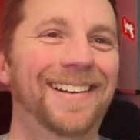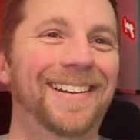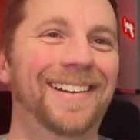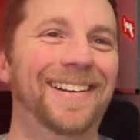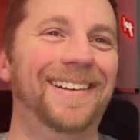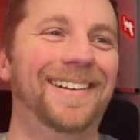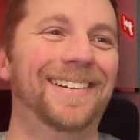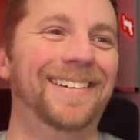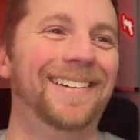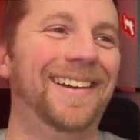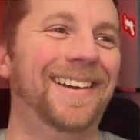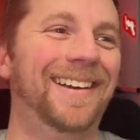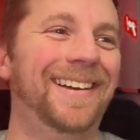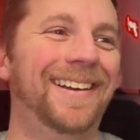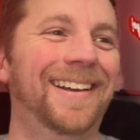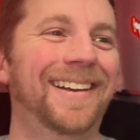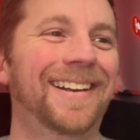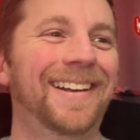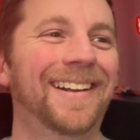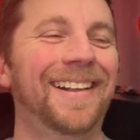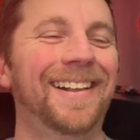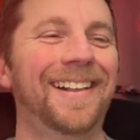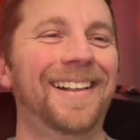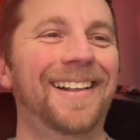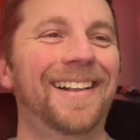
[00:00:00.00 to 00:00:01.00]
Okay.
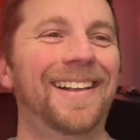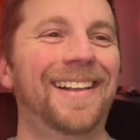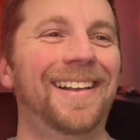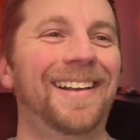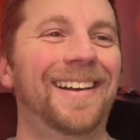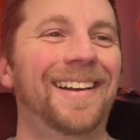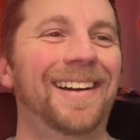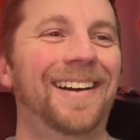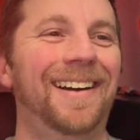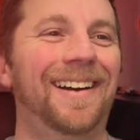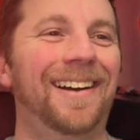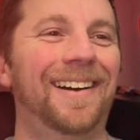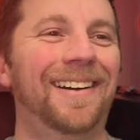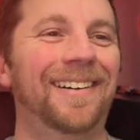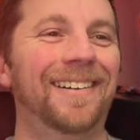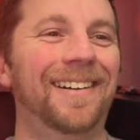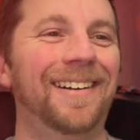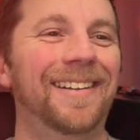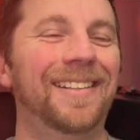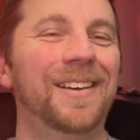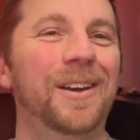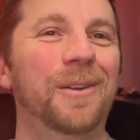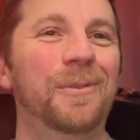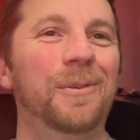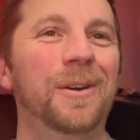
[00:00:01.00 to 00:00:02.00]
All
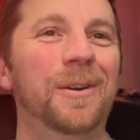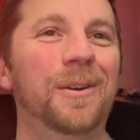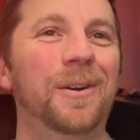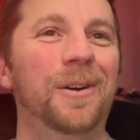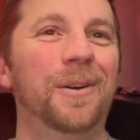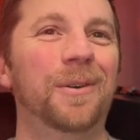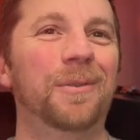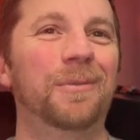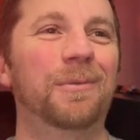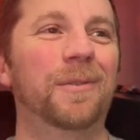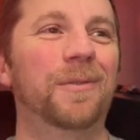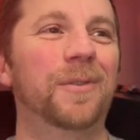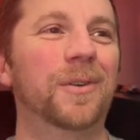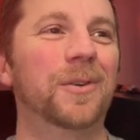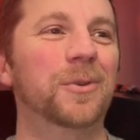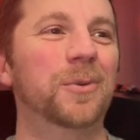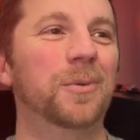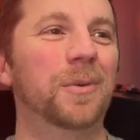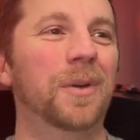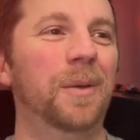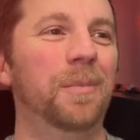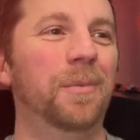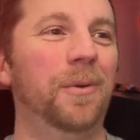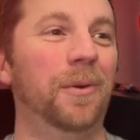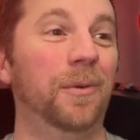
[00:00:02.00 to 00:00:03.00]
right, there we go. Reverse
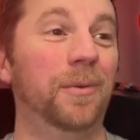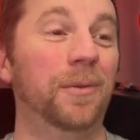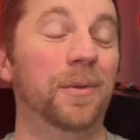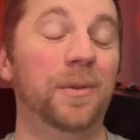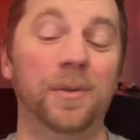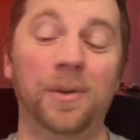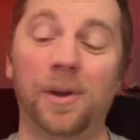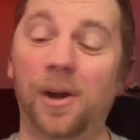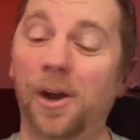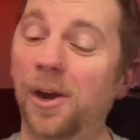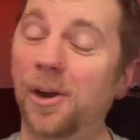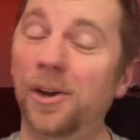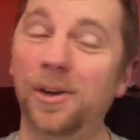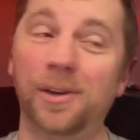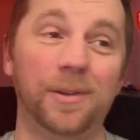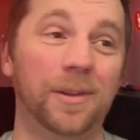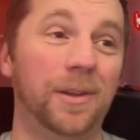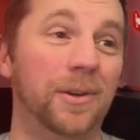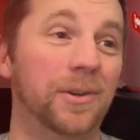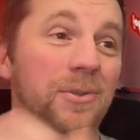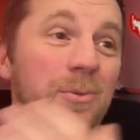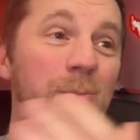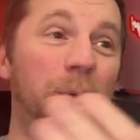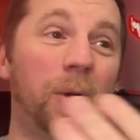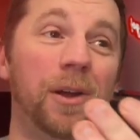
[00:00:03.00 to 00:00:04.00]
rainbow. The art,
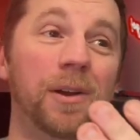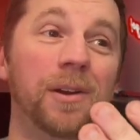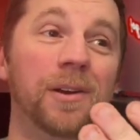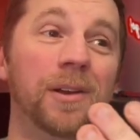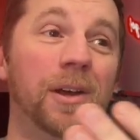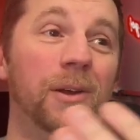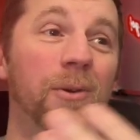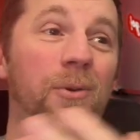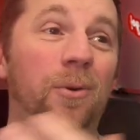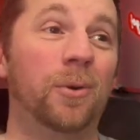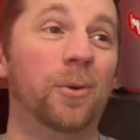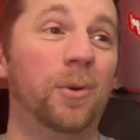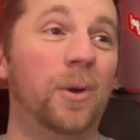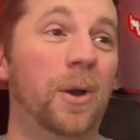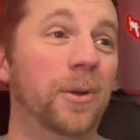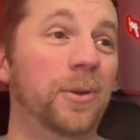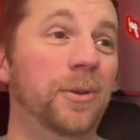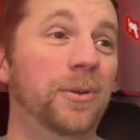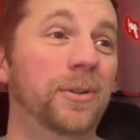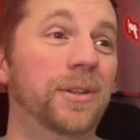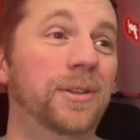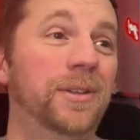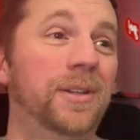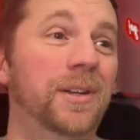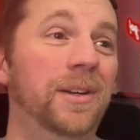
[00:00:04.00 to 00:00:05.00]
there's one. I don't know how you
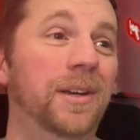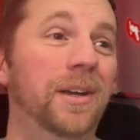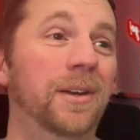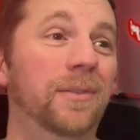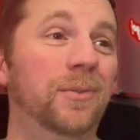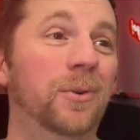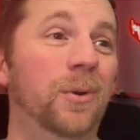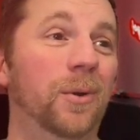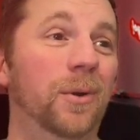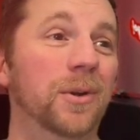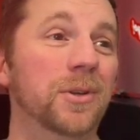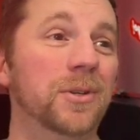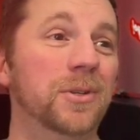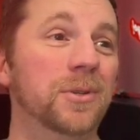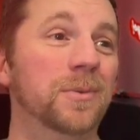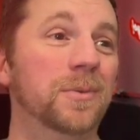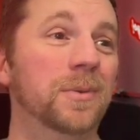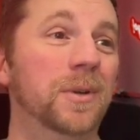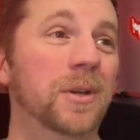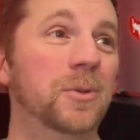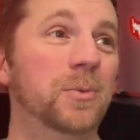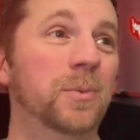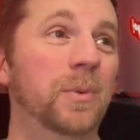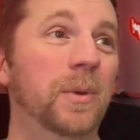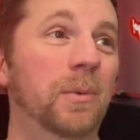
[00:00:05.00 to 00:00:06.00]
did today, of course,
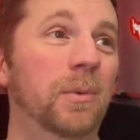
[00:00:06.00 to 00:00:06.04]
because we